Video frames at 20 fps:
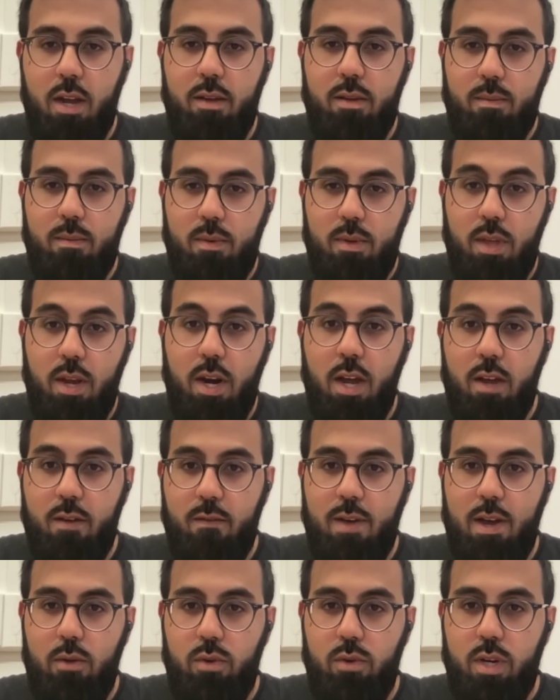I that I
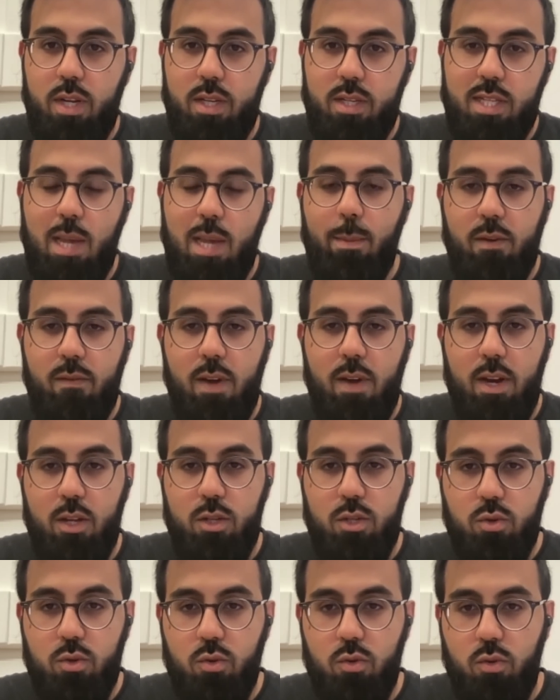founded, Islamic
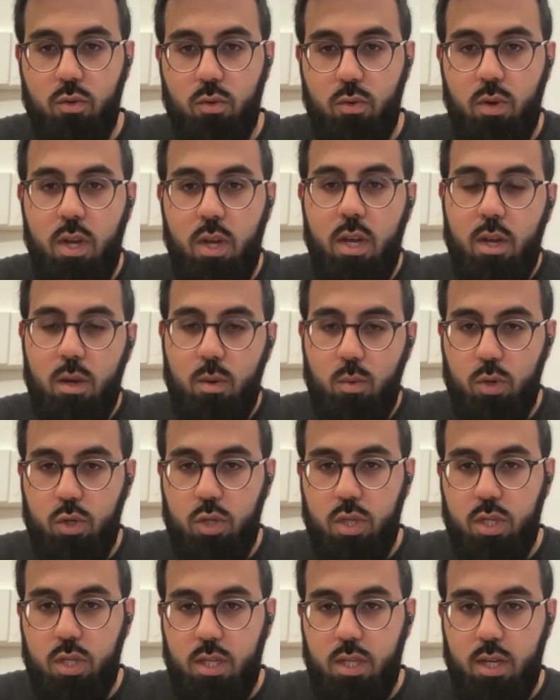Finance Guru,
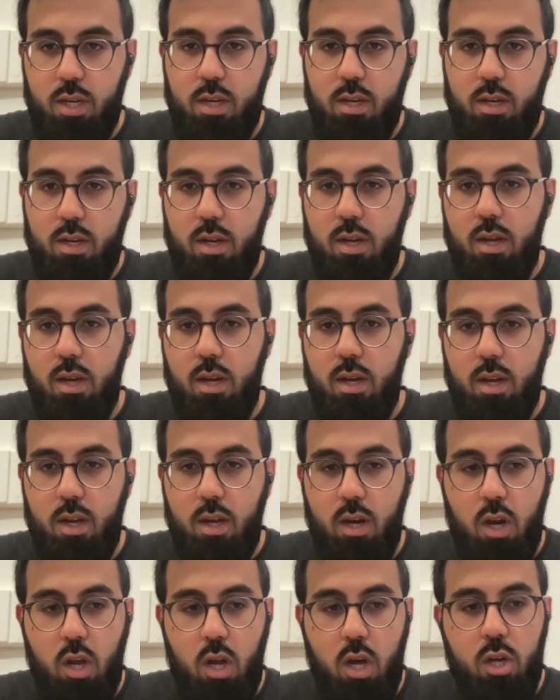which is a a,
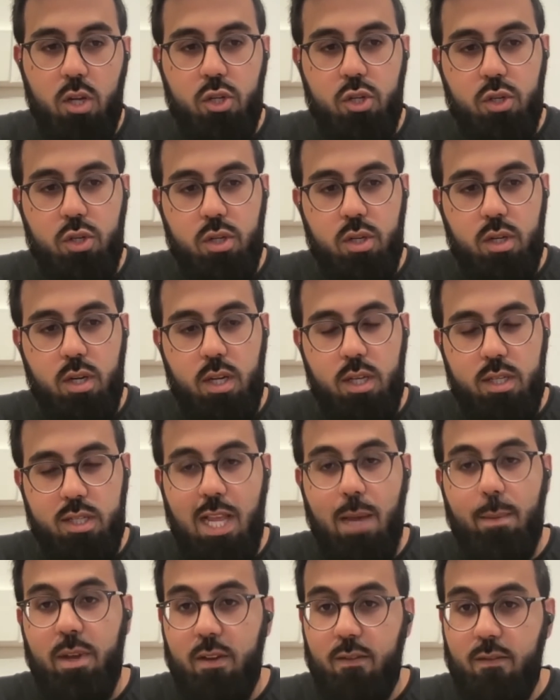a large
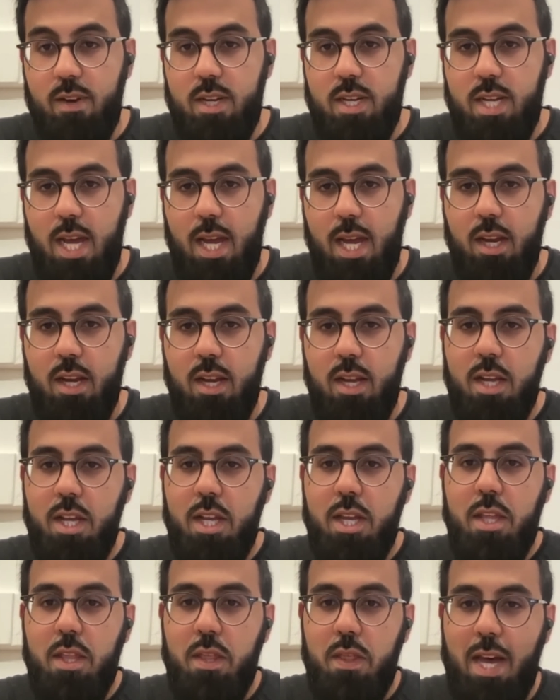Islamic fintech.
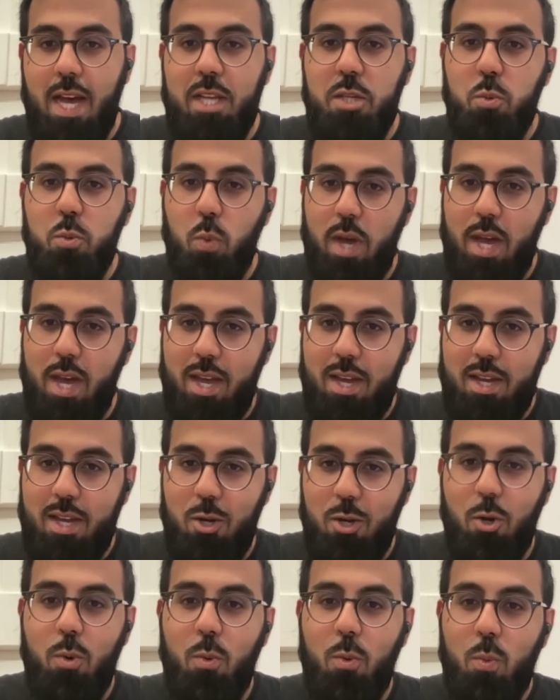That's where
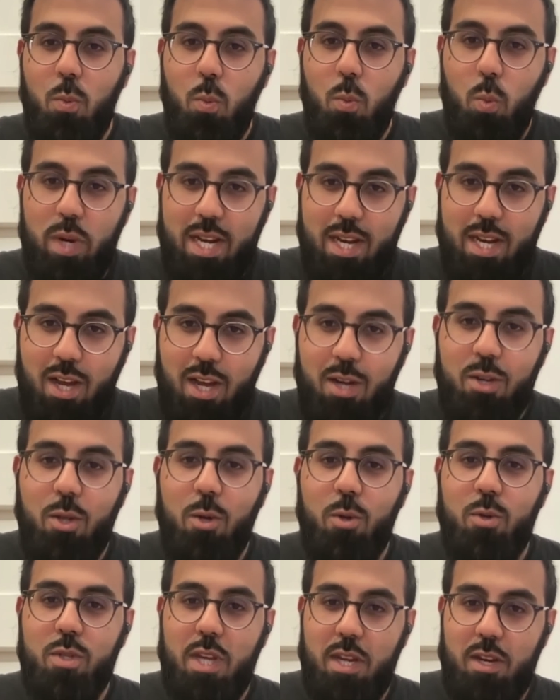you know we learned
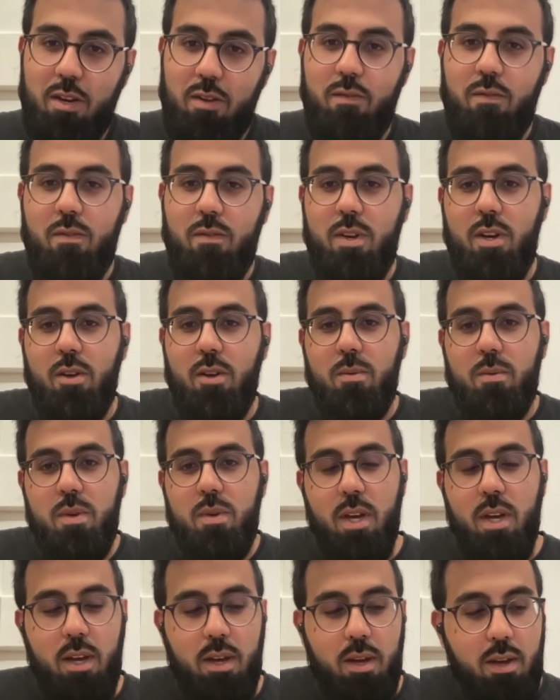those kind of you know
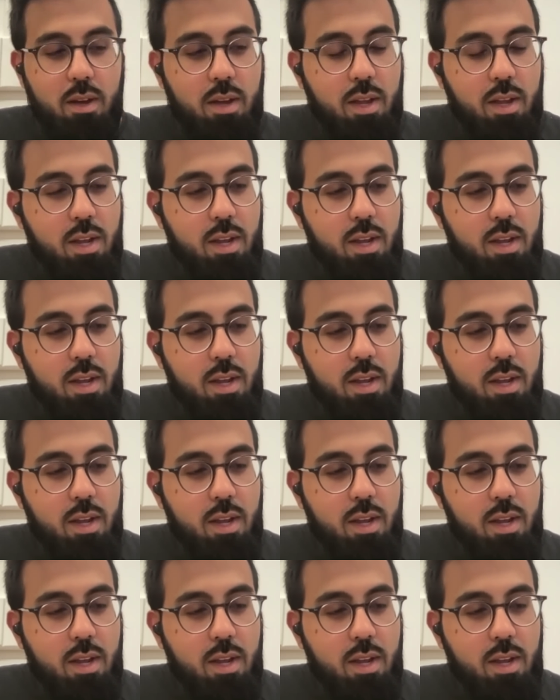uh,